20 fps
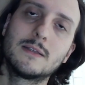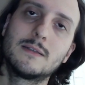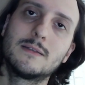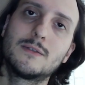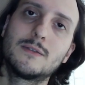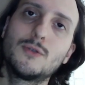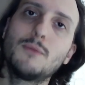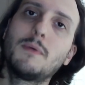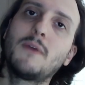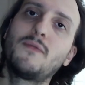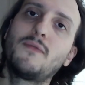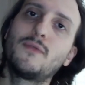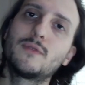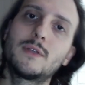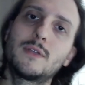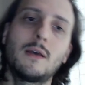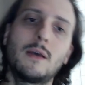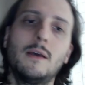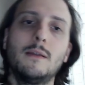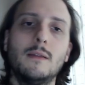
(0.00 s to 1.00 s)
super
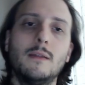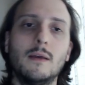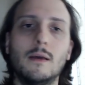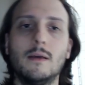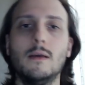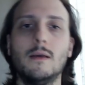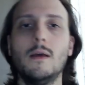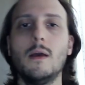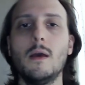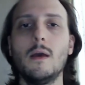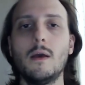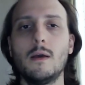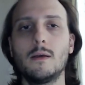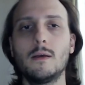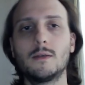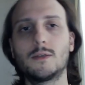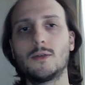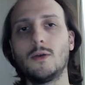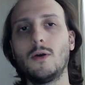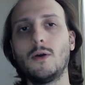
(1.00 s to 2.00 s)
frustrating.
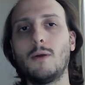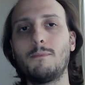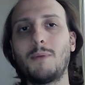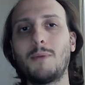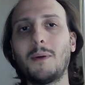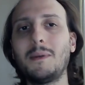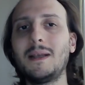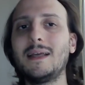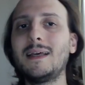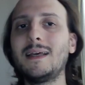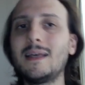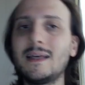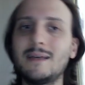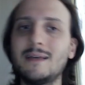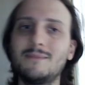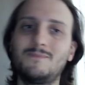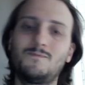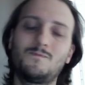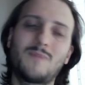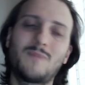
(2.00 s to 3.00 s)
So probably
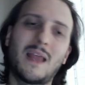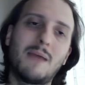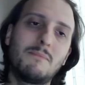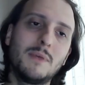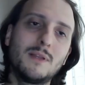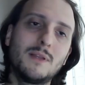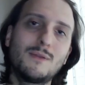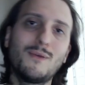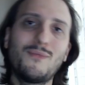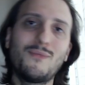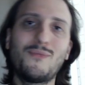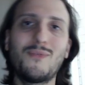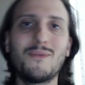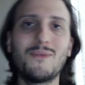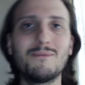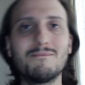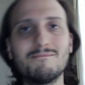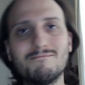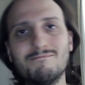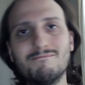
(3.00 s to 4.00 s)
a bit of
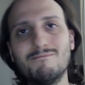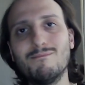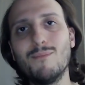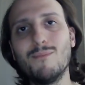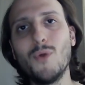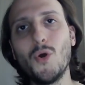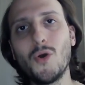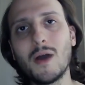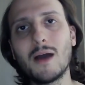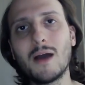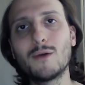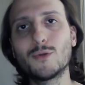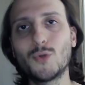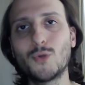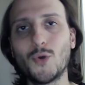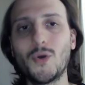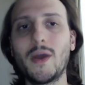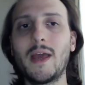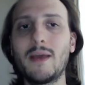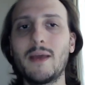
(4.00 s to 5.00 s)
more
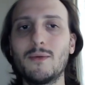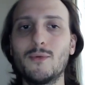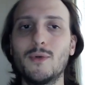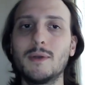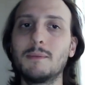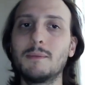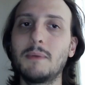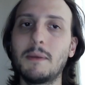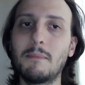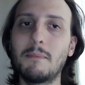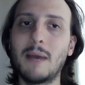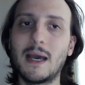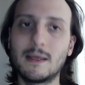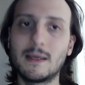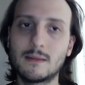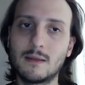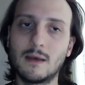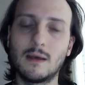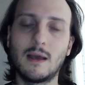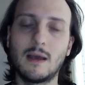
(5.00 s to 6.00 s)
auto aim will be
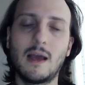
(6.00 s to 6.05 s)
better.